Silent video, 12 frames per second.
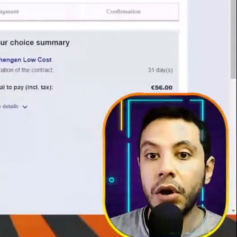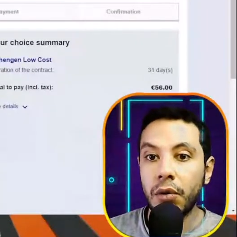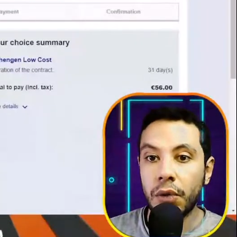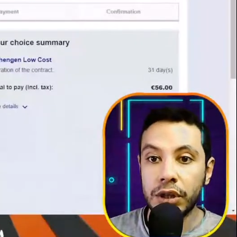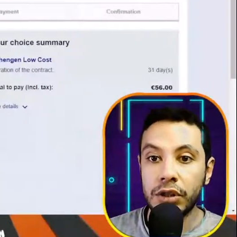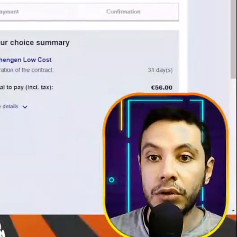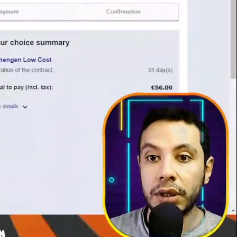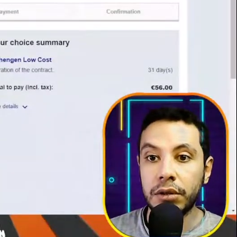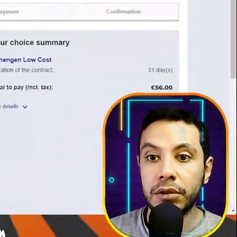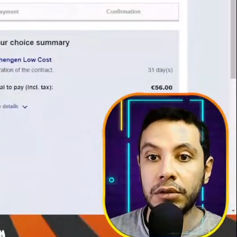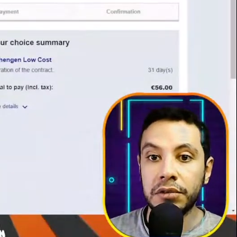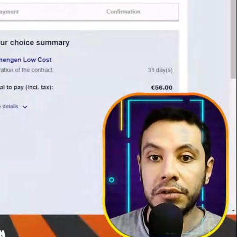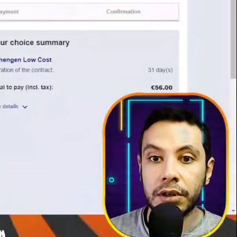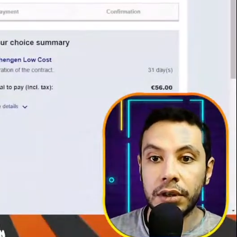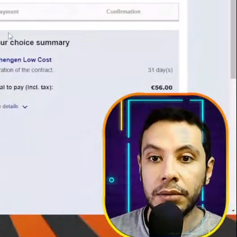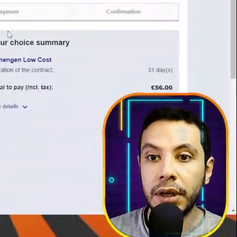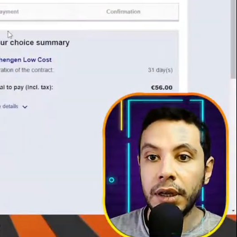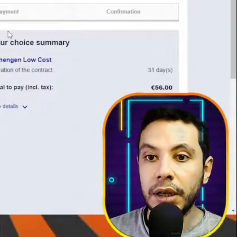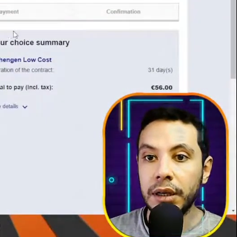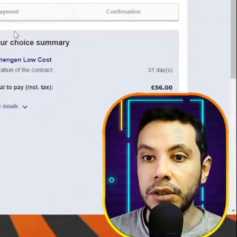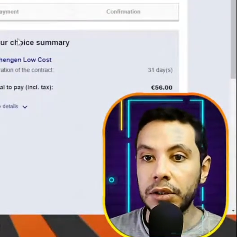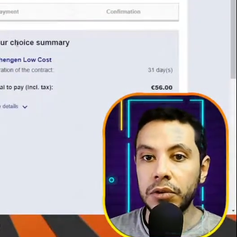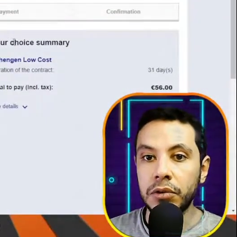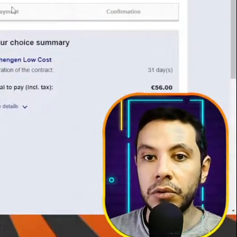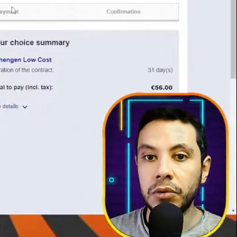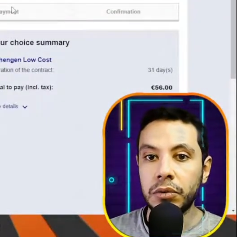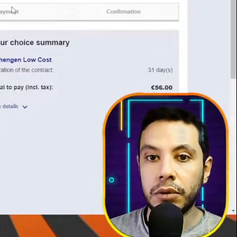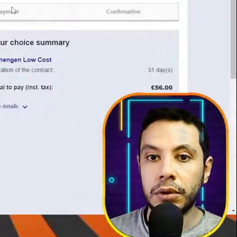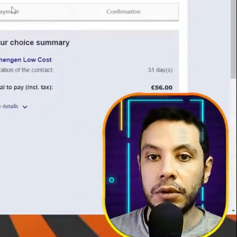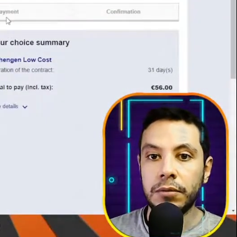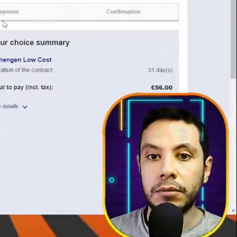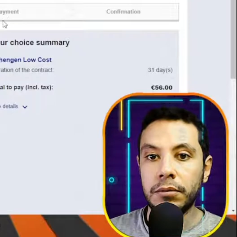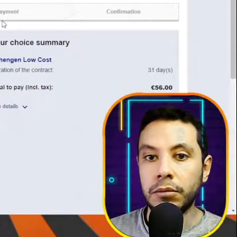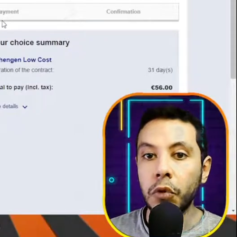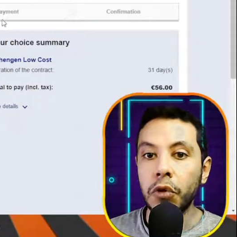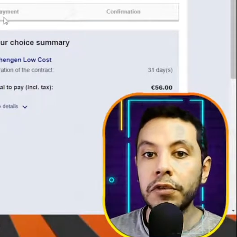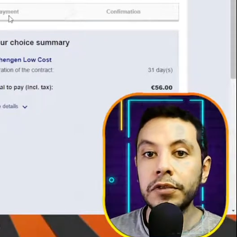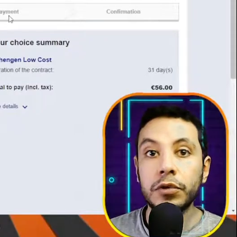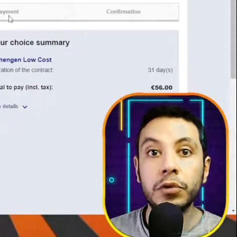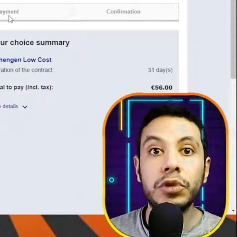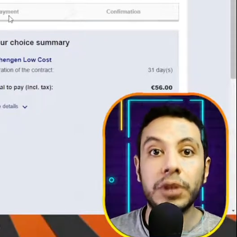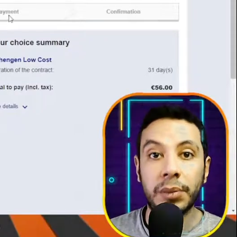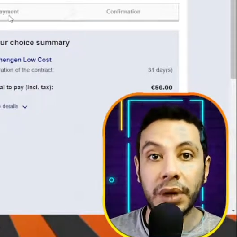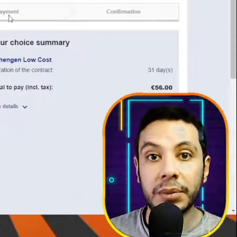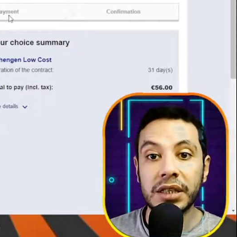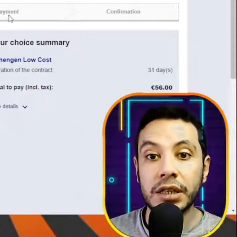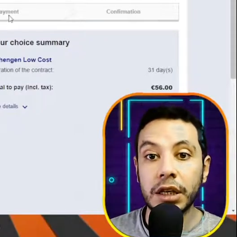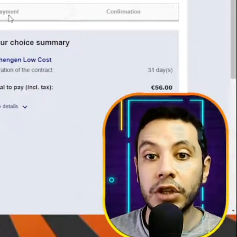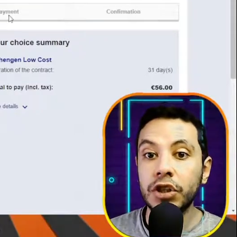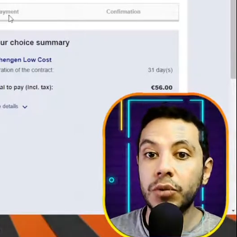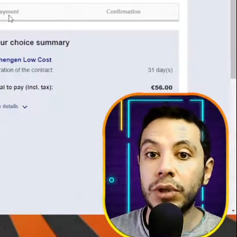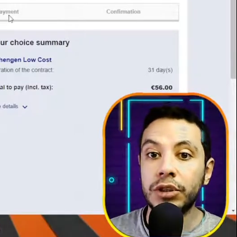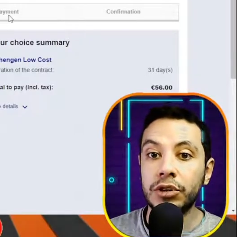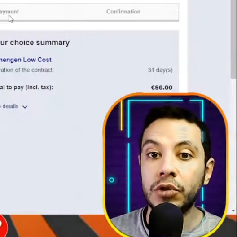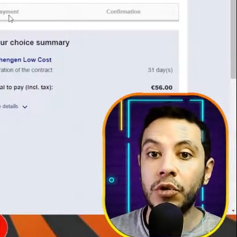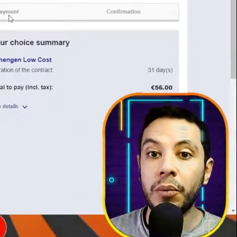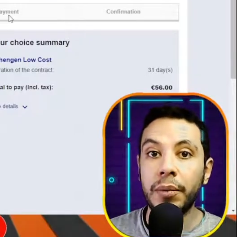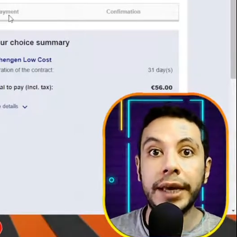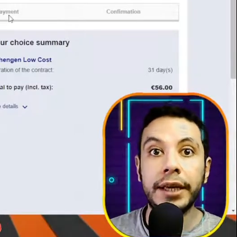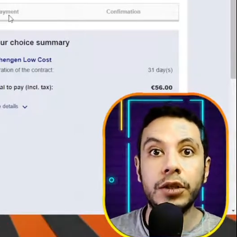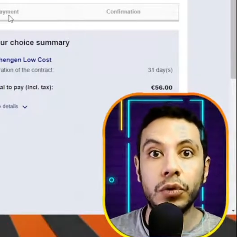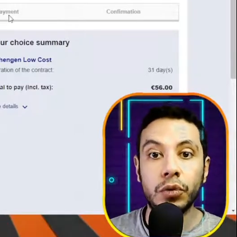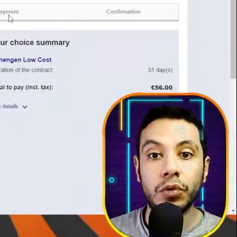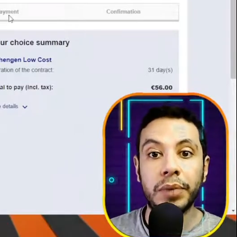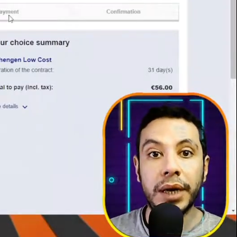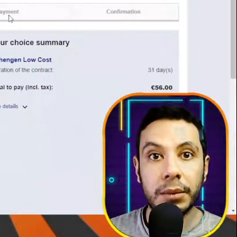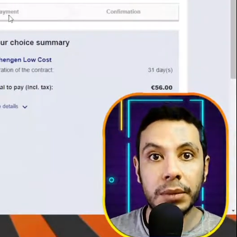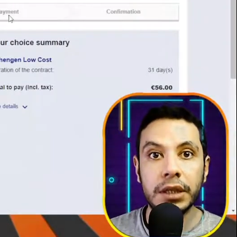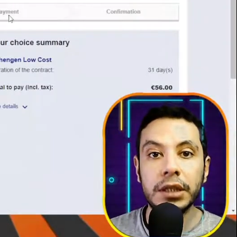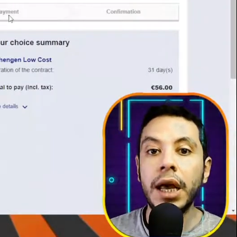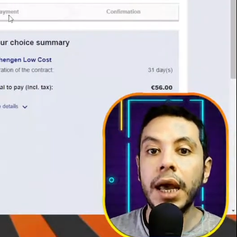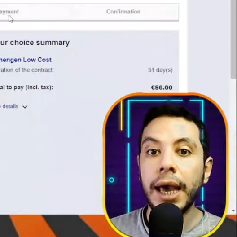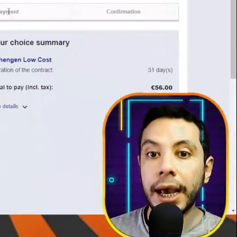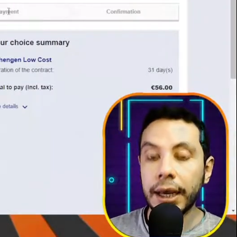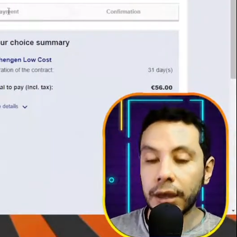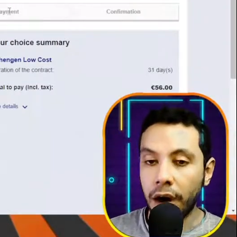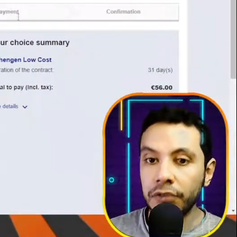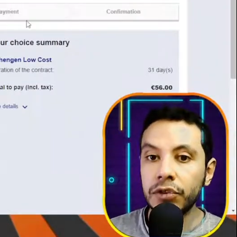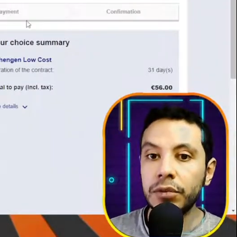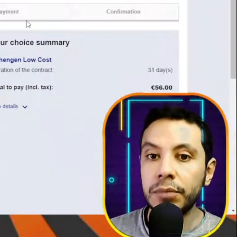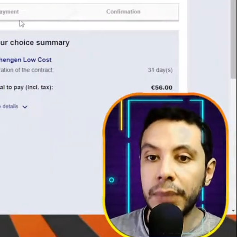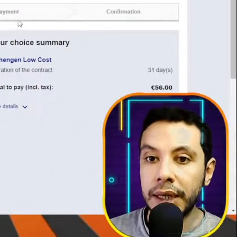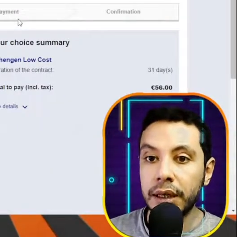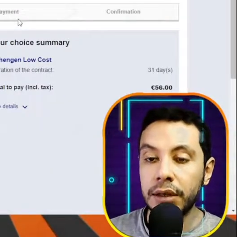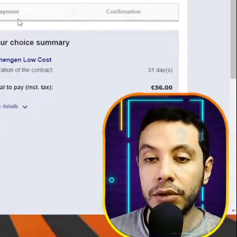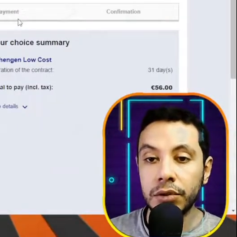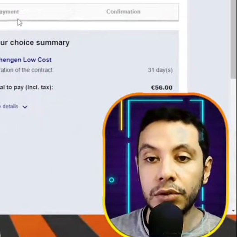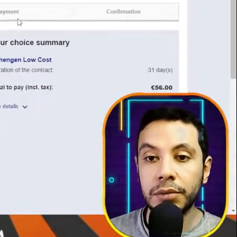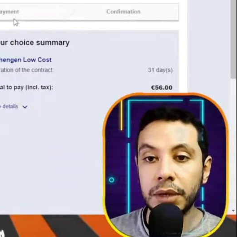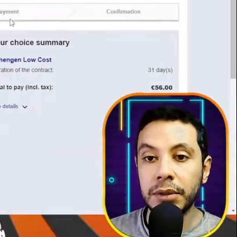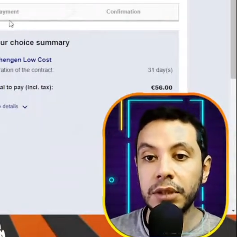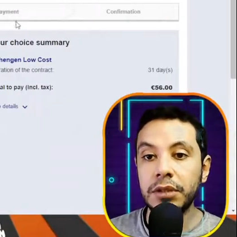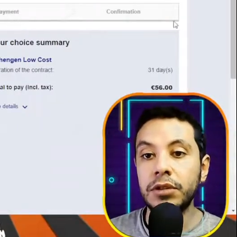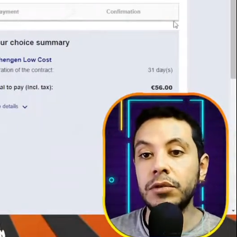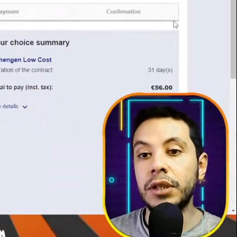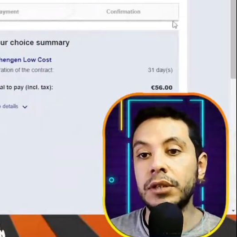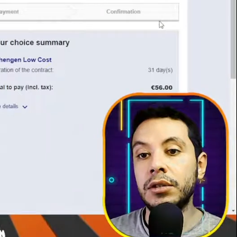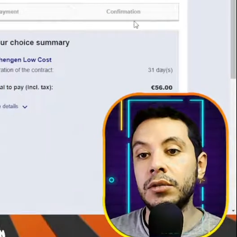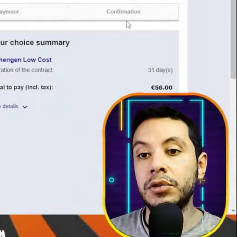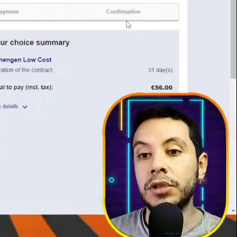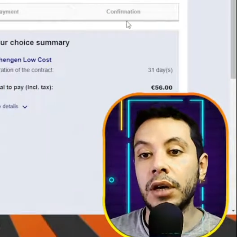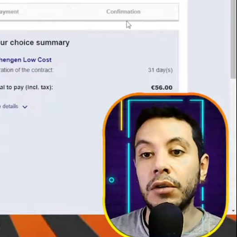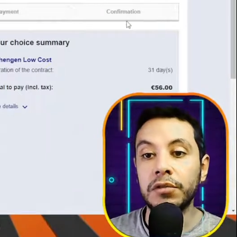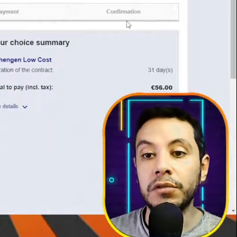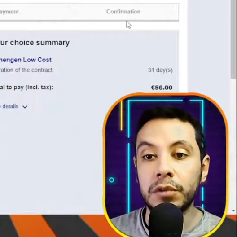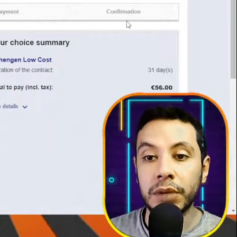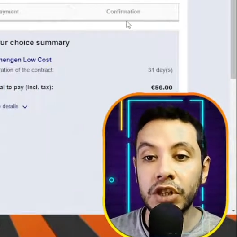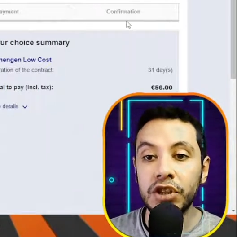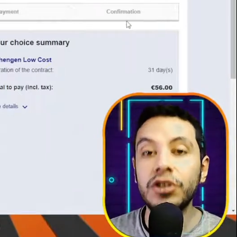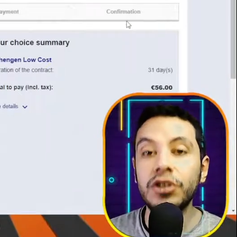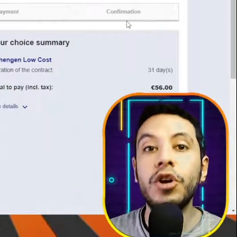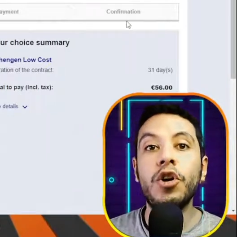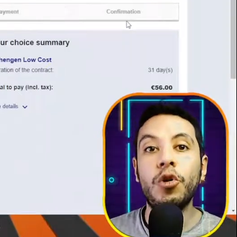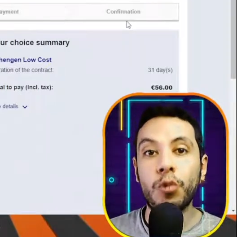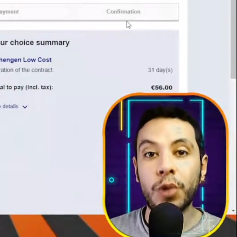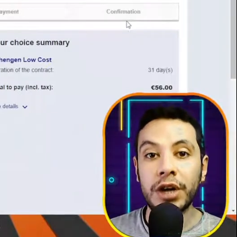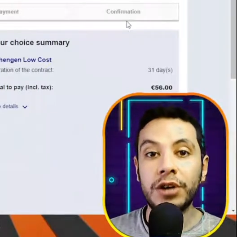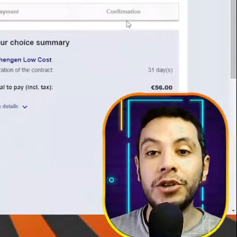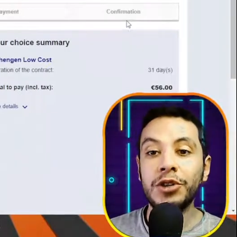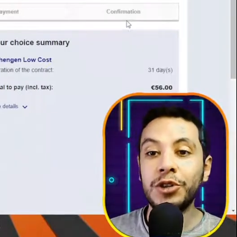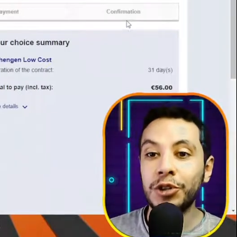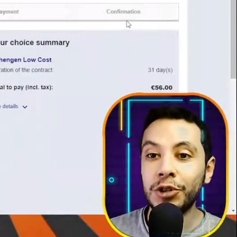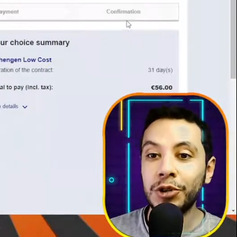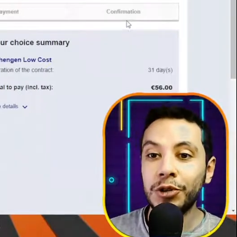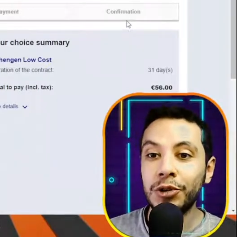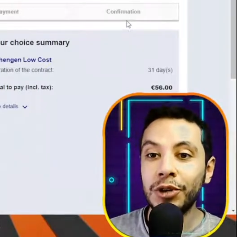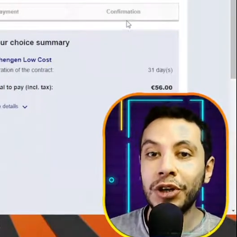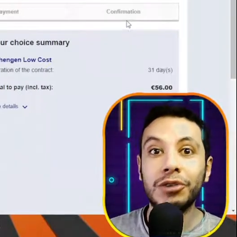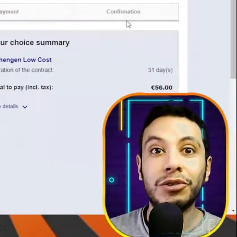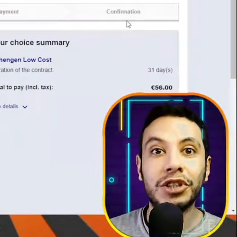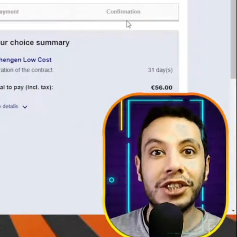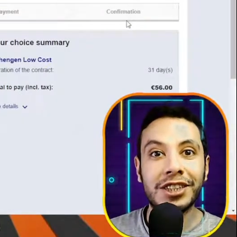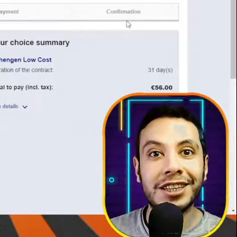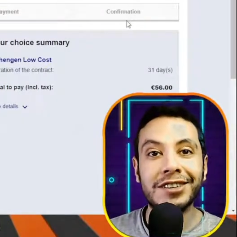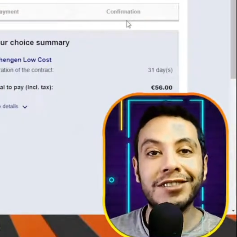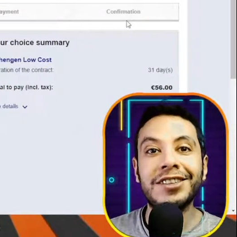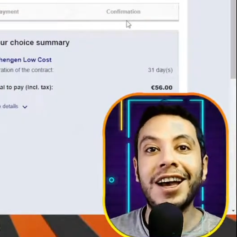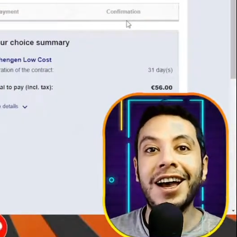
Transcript: Once you click confirm, you move to the payment section where you make your payment, and after making your payment you get to the confirmation where you receive